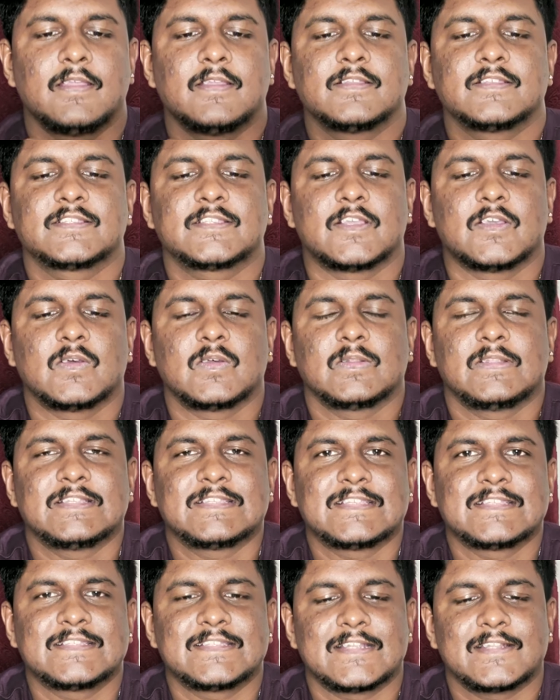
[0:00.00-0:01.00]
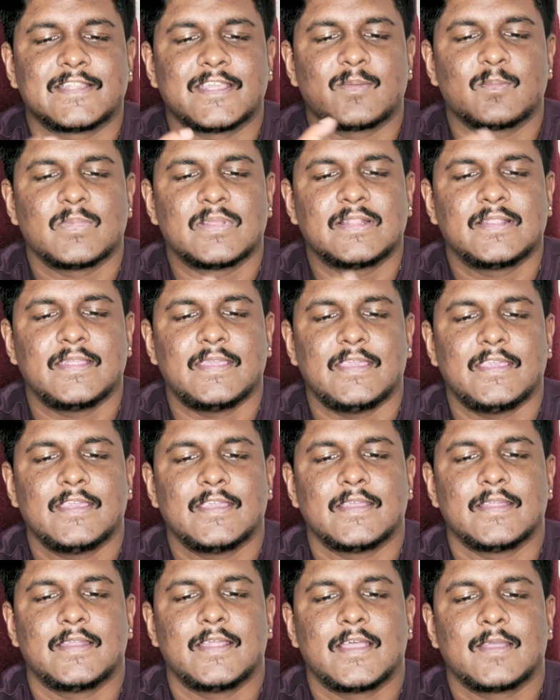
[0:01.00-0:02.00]
so this is nothing but the
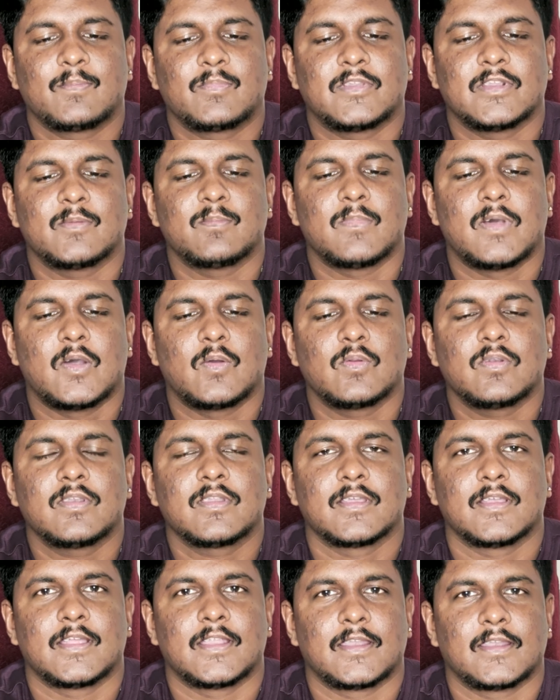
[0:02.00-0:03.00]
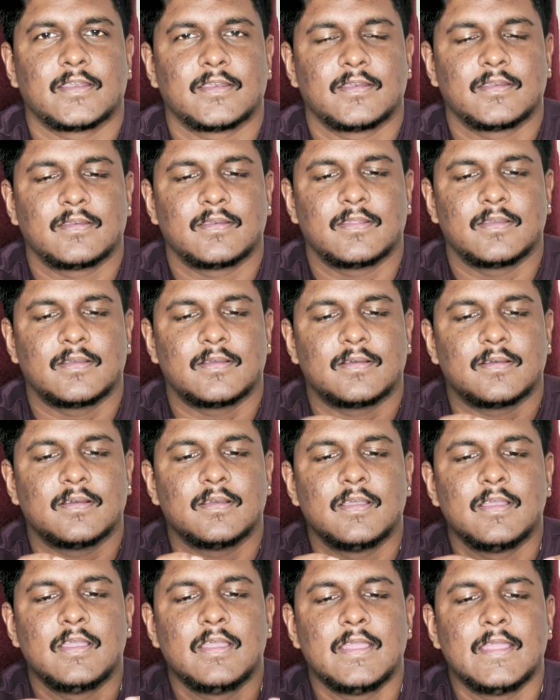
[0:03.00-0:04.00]
adapter mount, and
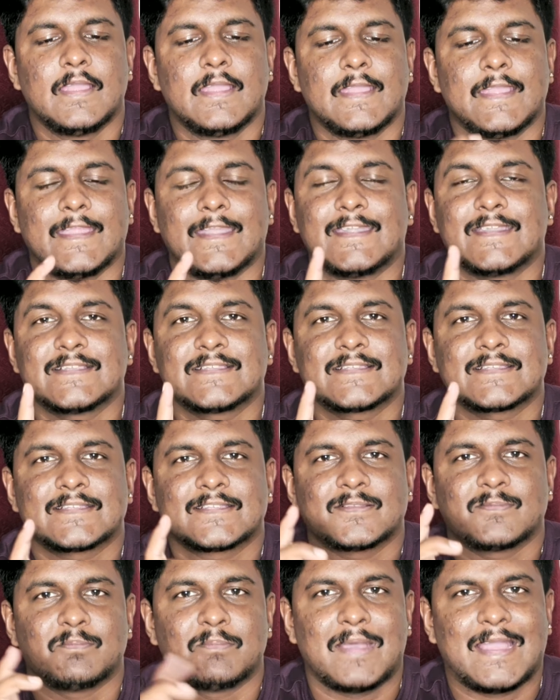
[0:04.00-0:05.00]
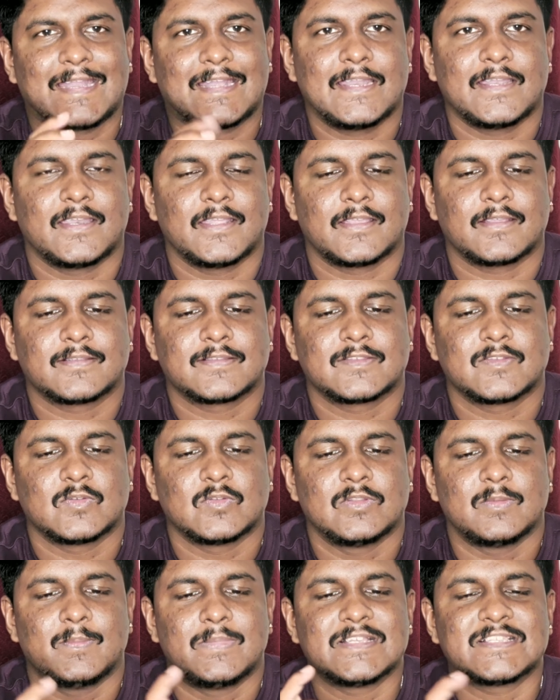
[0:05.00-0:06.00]
it is magnetic.
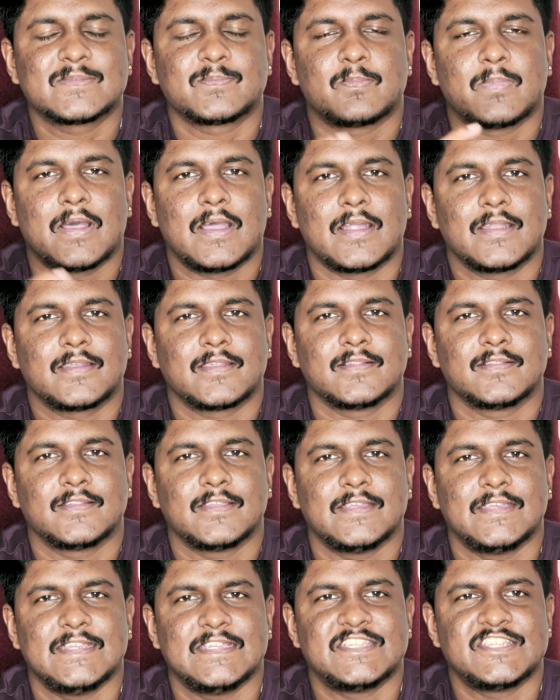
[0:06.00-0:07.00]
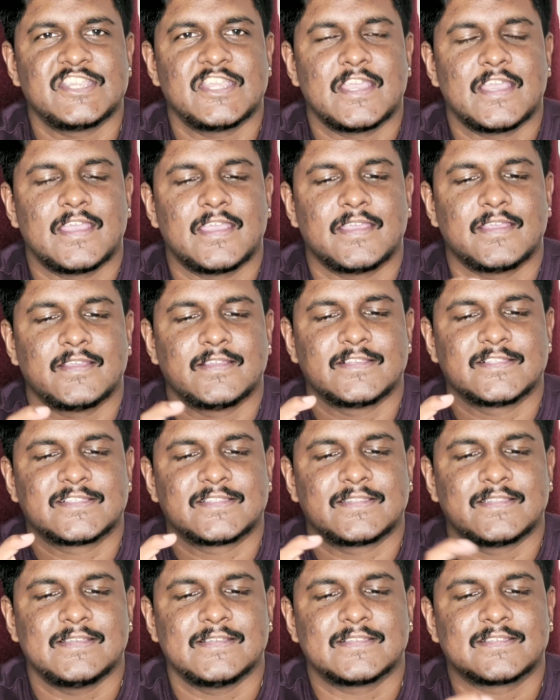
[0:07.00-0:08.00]
So the best part in the DJI
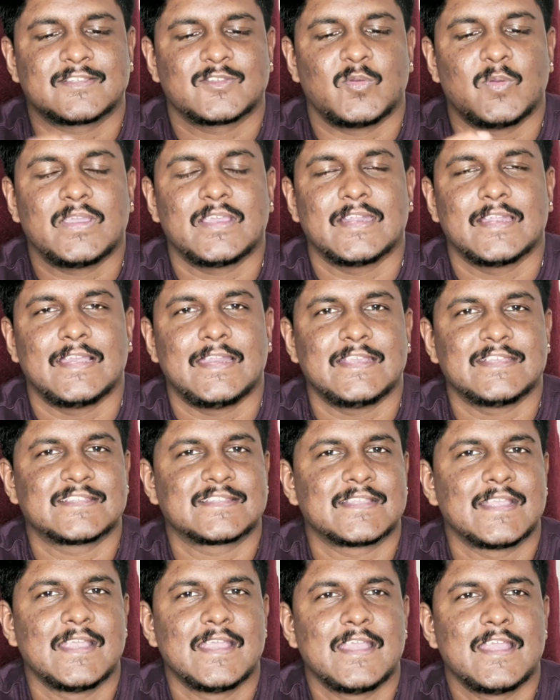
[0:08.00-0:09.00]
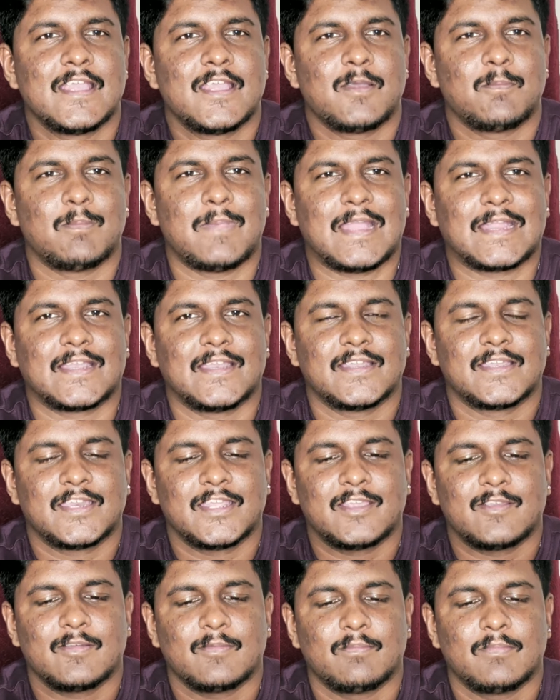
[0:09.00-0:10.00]
is this quick release
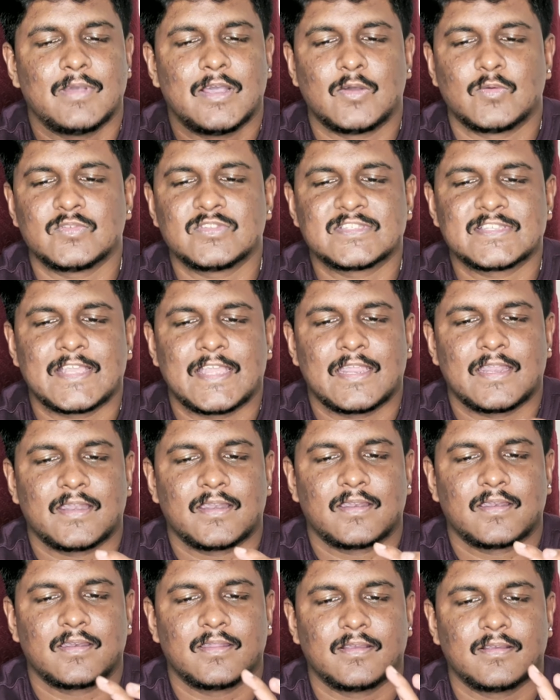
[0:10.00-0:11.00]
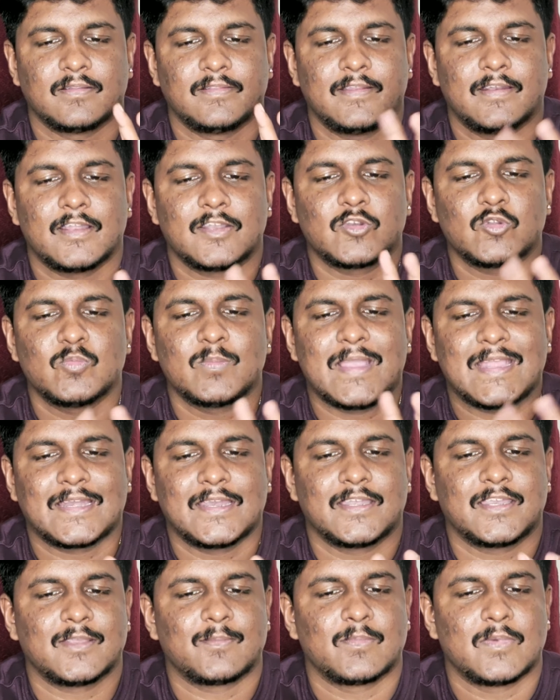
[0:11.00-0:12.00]
magnetic mounts, and there are two
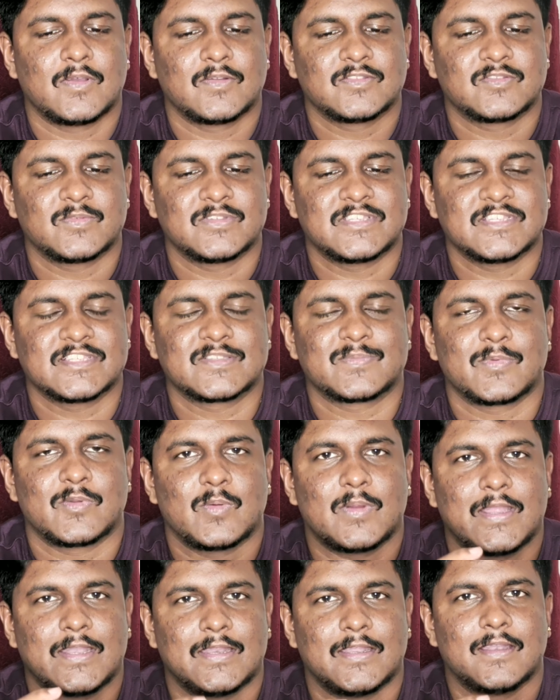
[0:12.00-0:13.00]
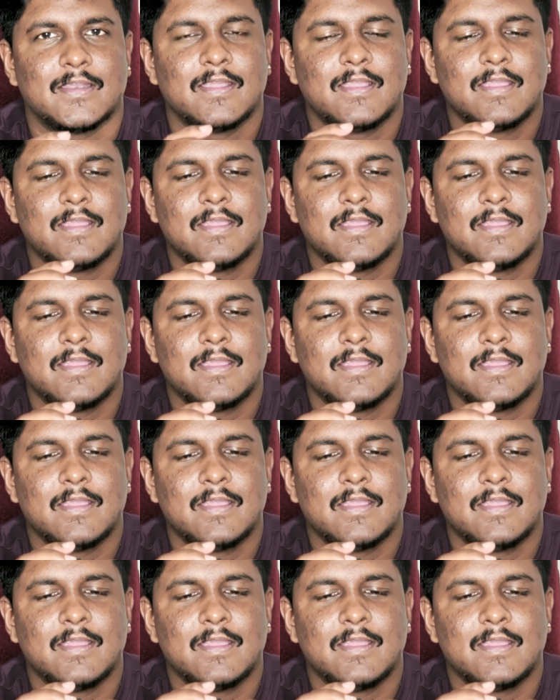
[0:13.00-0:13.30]
magnetic mounts which is provided